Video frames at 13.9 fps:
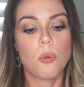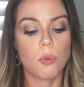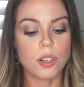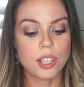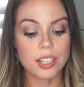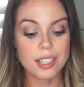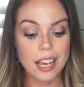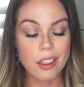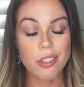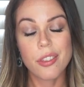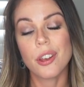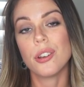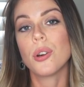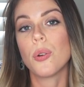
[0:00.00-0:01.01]
which is our
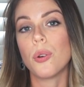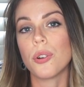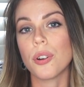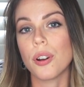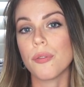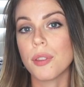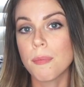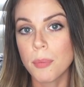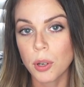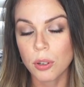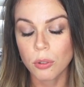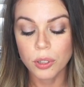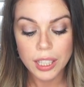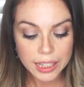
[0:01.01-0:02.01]
third quarter of the
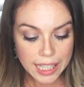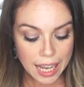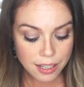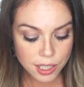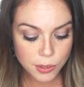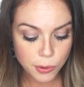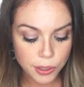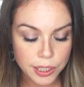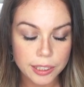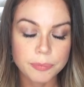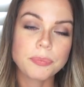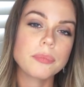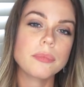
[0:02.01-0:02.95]
moon, or the last quarter,